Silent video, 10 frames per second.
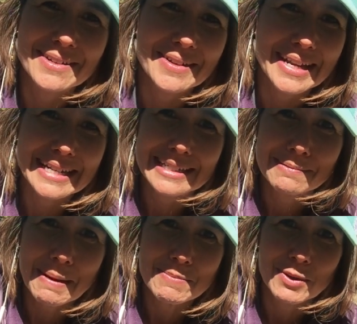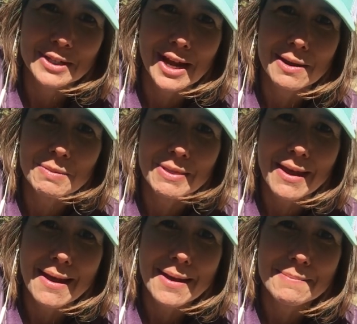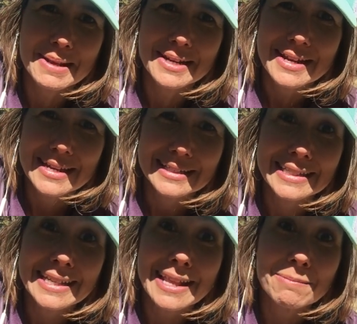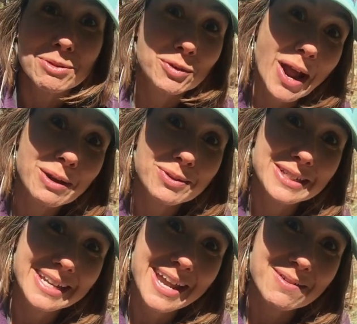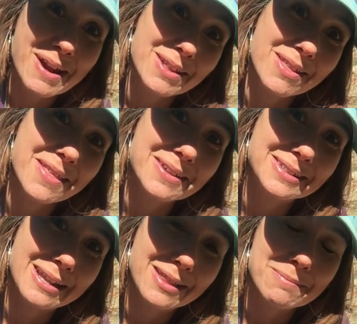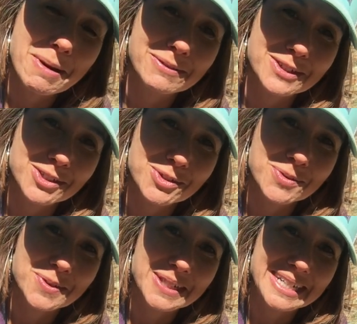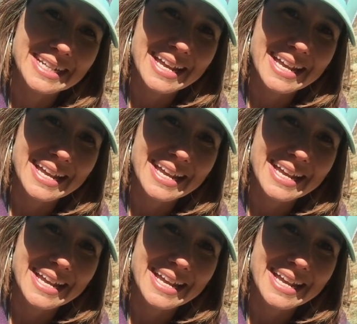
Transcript: getting to spend more time with them and seeing them throughout the day rather than sending them off to school and